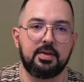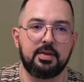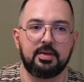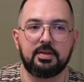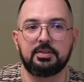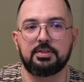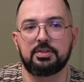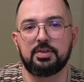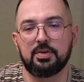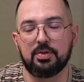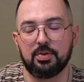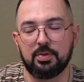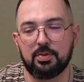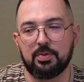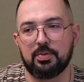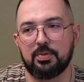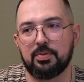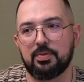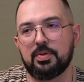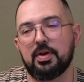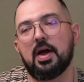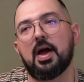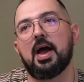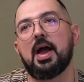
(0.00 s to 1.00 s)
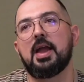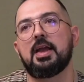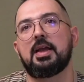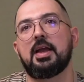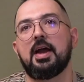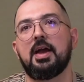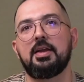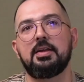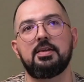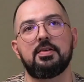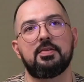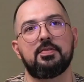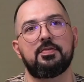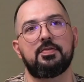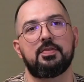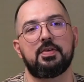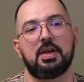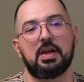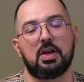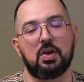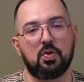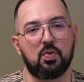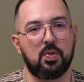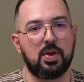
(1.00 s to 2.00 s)
So I kind of
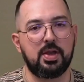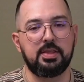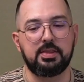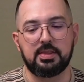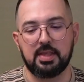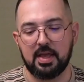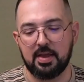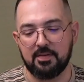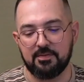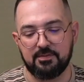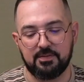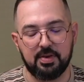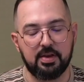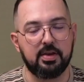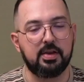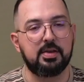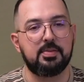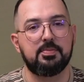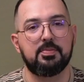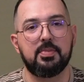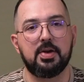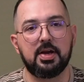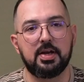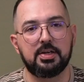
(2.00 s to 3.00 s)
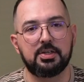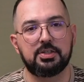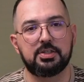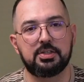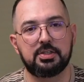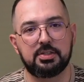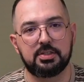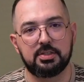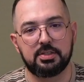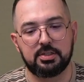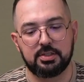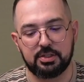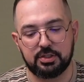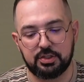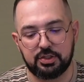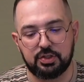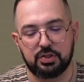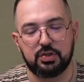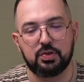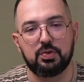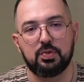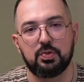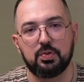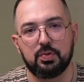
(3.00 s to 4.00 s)
equate that very much
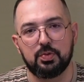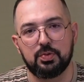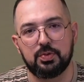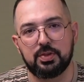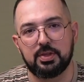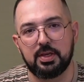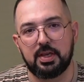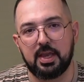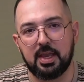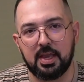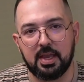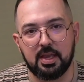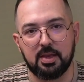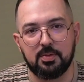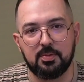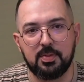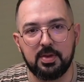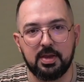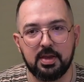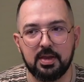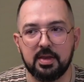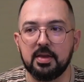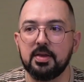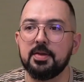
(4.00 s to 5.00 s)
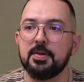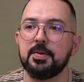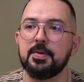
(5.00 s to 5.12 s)
to the KME.